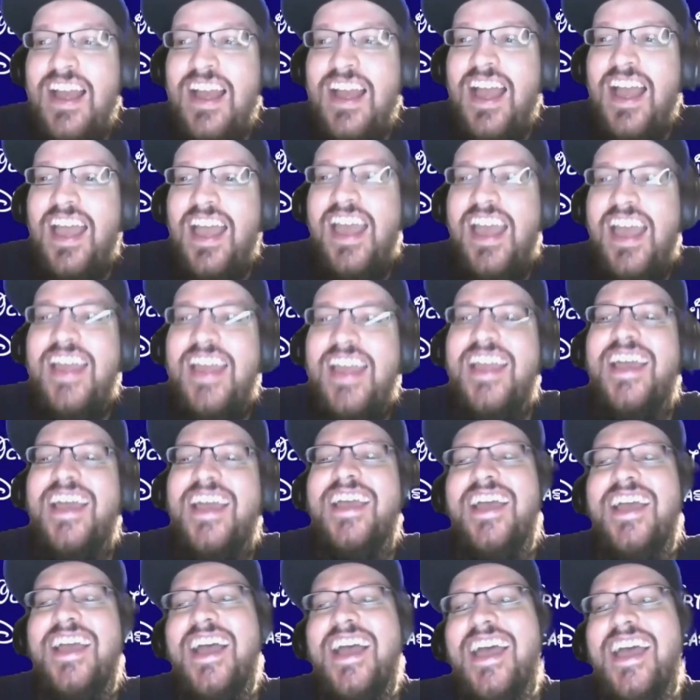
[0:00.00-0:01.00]

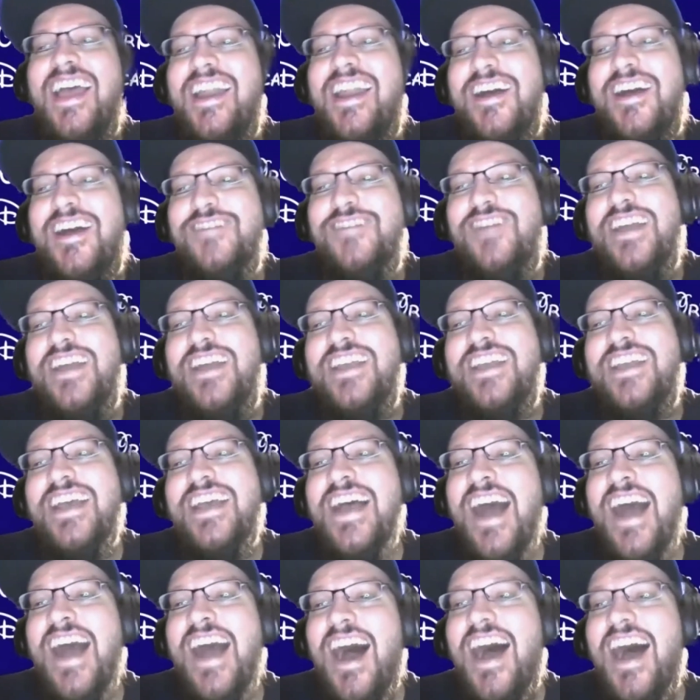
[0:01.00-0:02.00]
And I'm like,
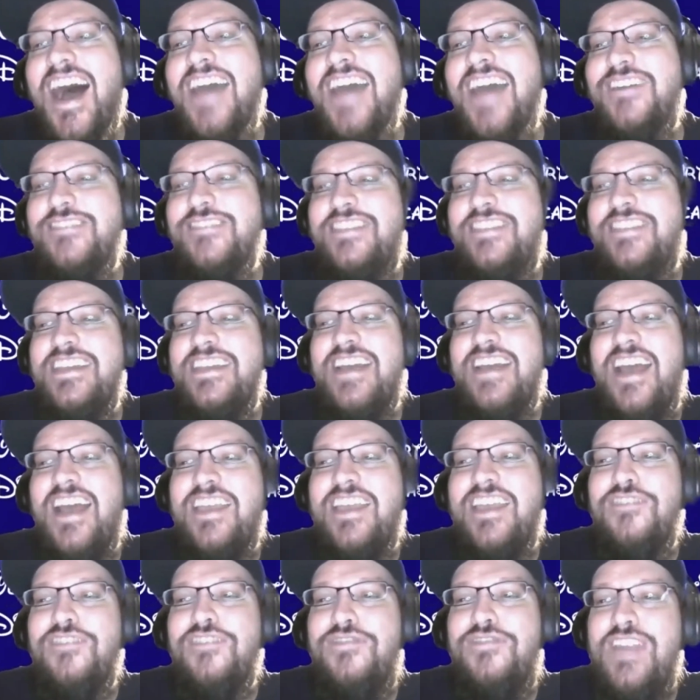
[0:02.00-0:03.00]
I don't think
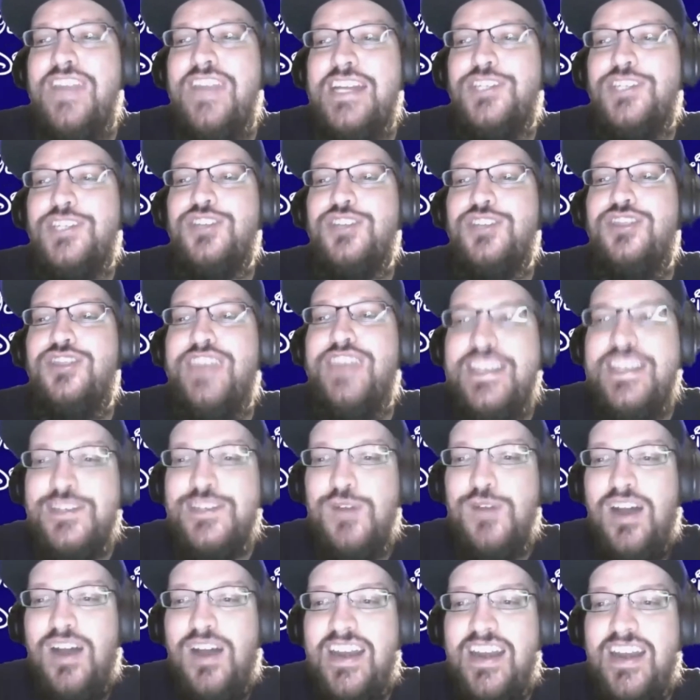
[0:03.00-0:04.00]
I can finish
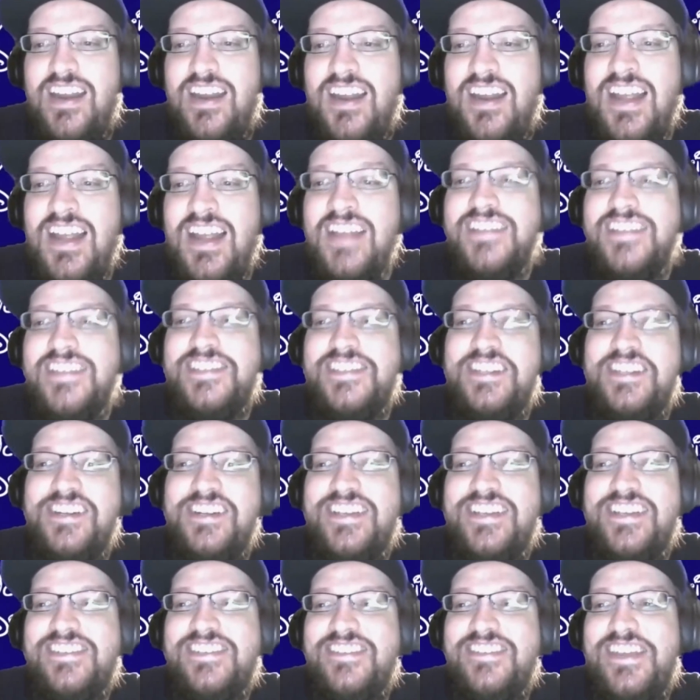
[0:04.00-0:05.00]
this one.
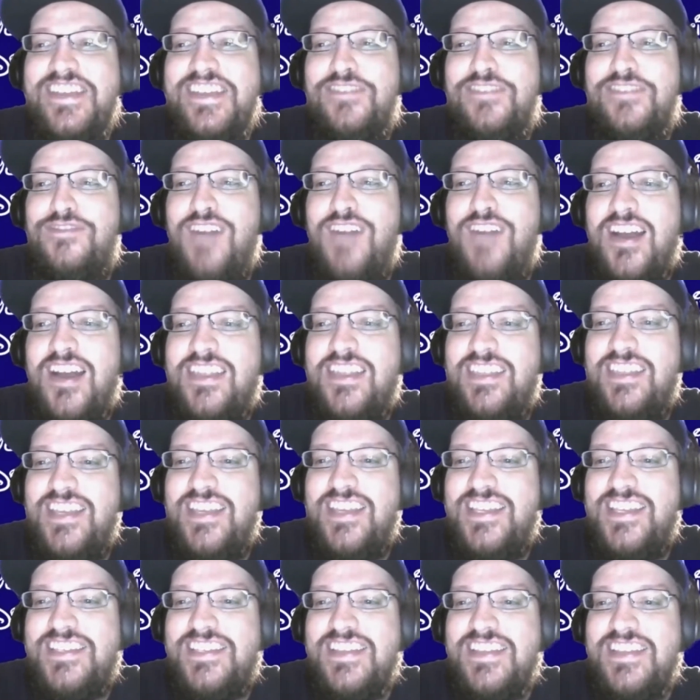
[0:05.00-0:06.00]
Seriously, fuck
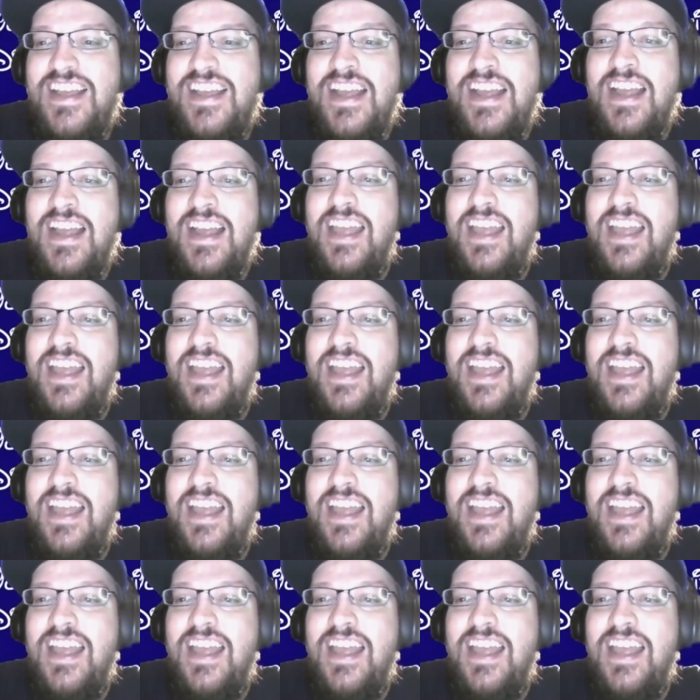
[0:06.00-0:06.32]
this.